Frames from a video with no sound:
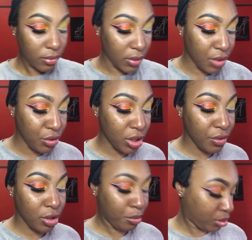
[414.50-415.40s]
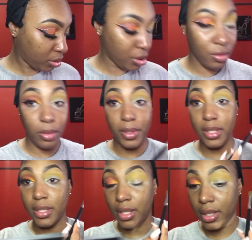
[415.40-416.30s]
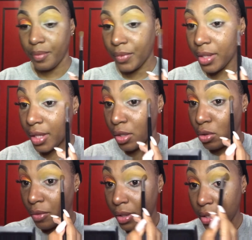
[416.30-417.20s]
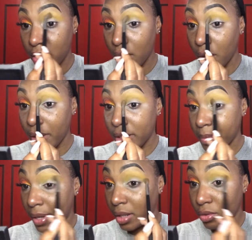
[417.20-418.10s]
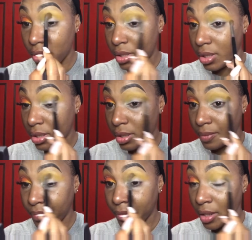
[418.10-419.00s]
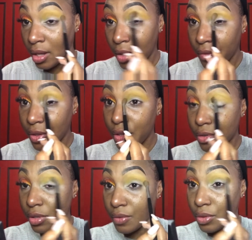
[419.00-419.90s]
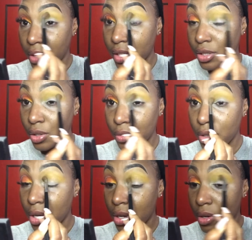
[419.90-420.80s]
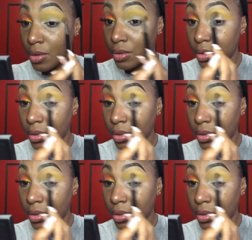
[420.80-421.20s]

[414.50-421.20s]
If you live in the Brooklyn Caribbean scene, then you already know it's Balon season. For those of you that don't know